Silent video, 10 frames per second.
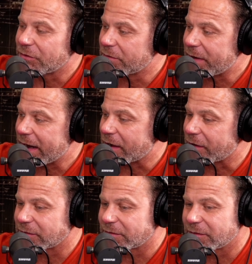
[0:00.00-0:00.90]
to my
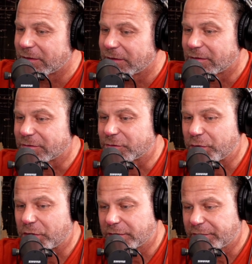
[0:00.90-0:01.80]
house, there's
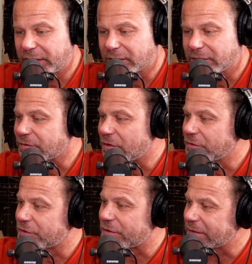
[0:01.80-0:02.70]
pura vida, there's no
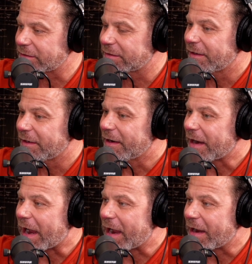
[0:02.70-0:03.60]
stress.
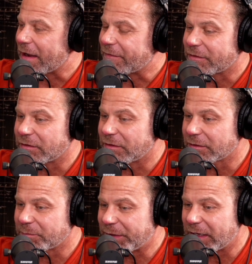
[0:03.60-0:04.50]
I have
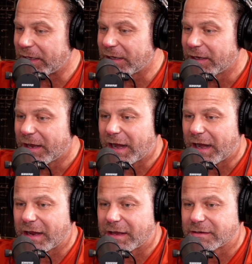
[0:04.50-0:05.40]
clear pee,
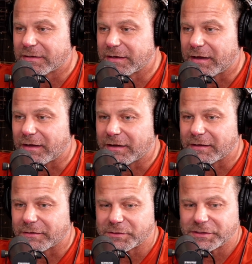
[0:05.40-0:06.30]
and
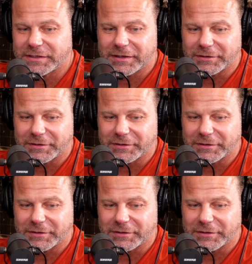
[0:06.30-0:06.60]
what was the other thing?